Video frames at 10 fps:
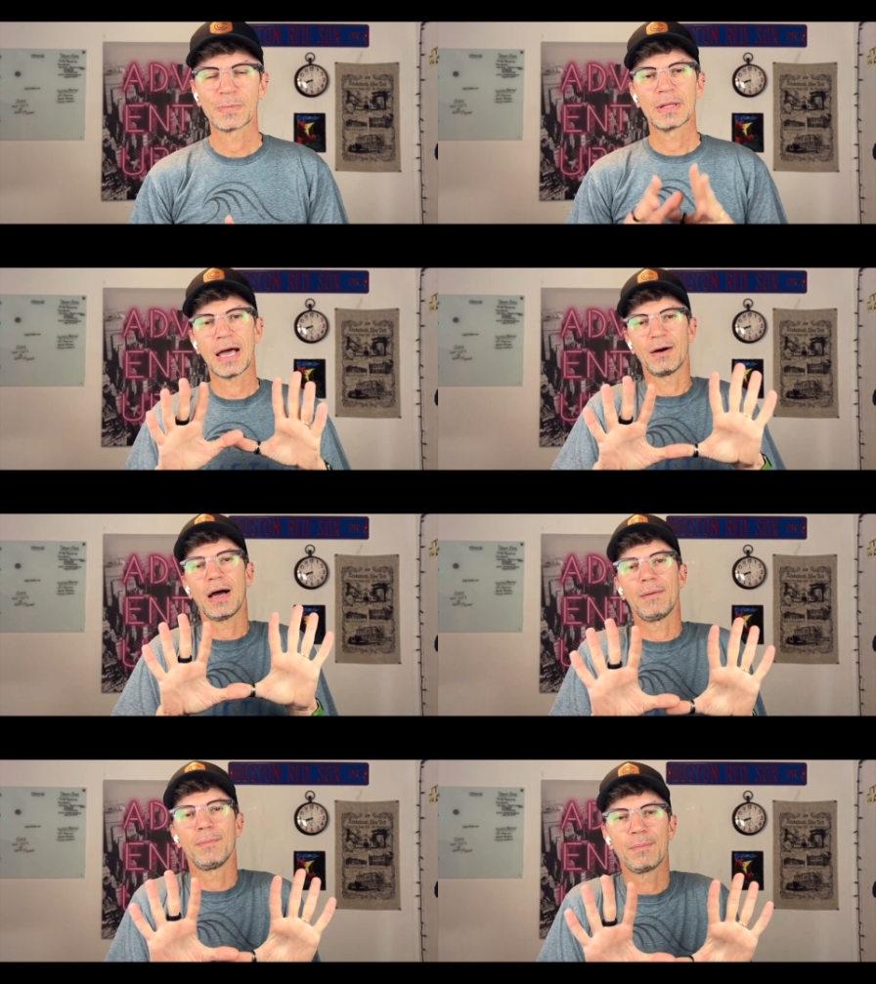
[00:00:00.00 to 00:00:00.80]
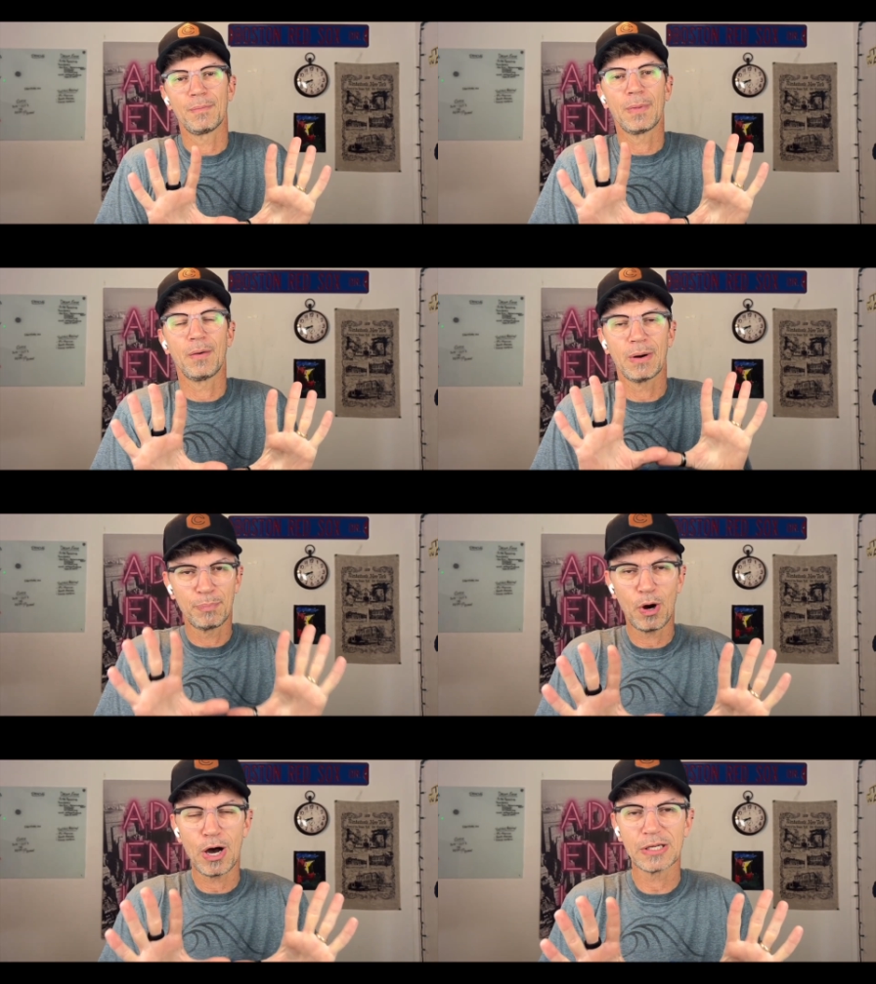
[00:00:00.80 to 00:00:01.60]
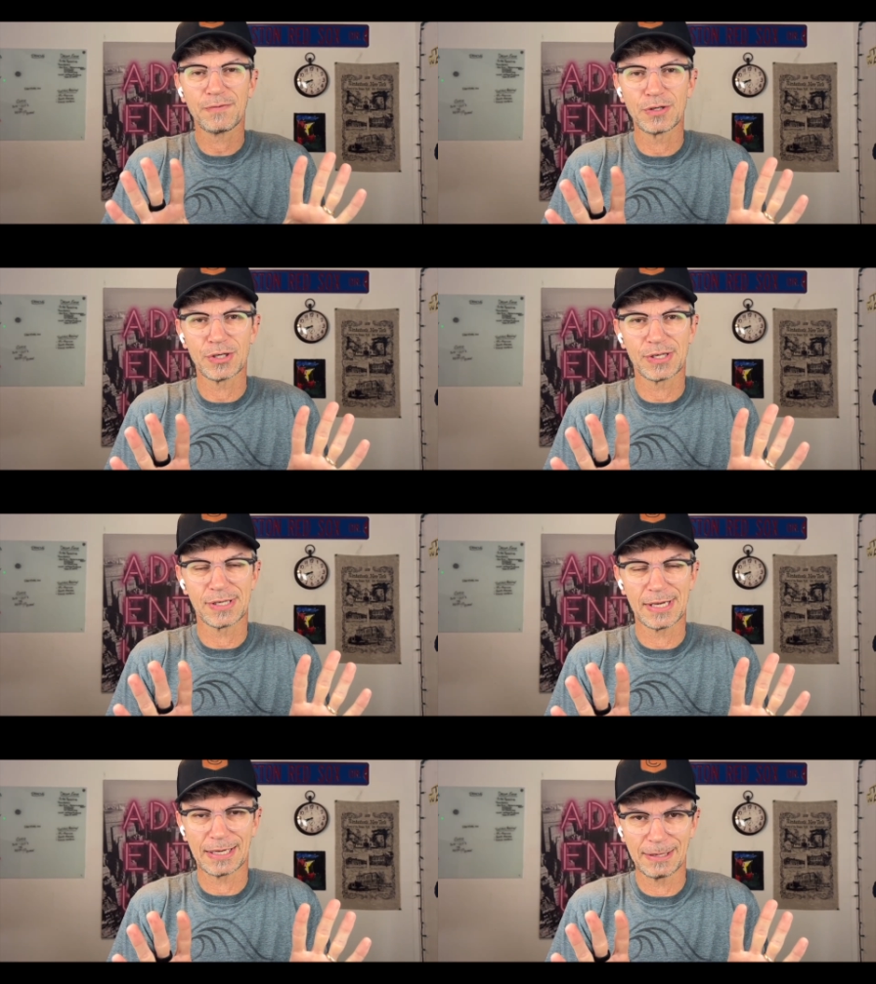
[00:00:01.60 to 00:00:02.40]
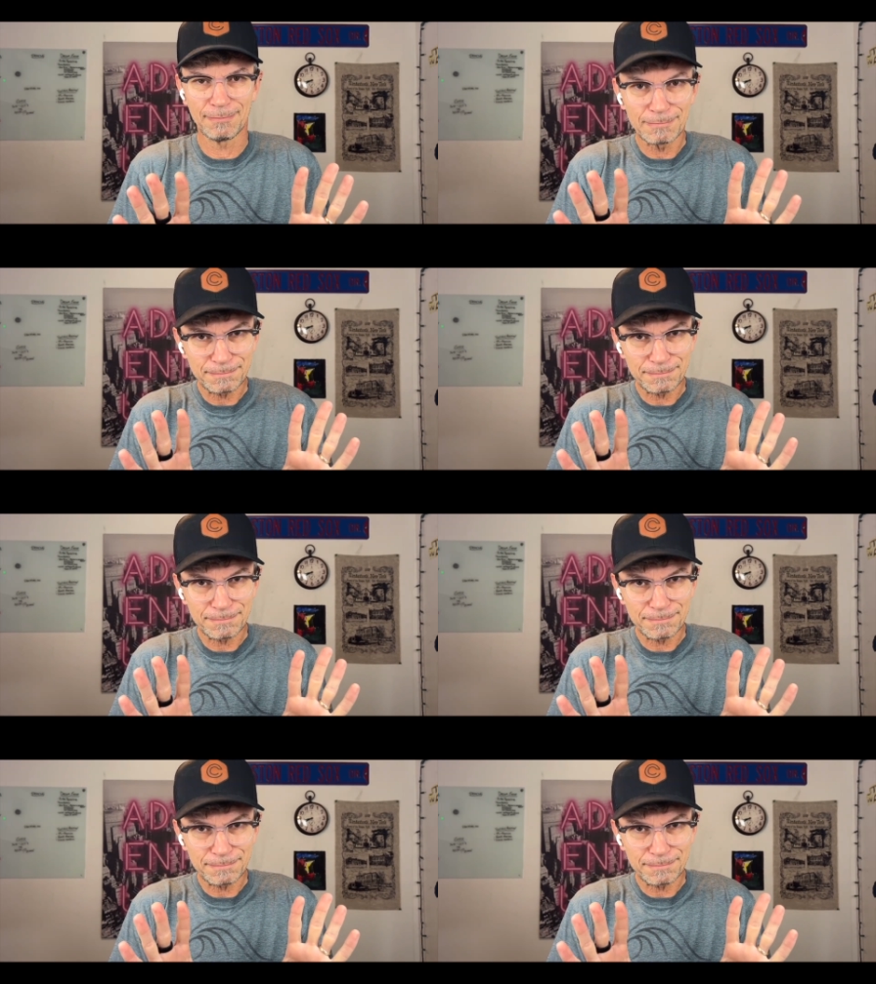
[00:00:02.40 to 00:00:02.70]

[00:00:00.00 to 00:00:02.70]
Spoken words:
Now, I want to pause for just a second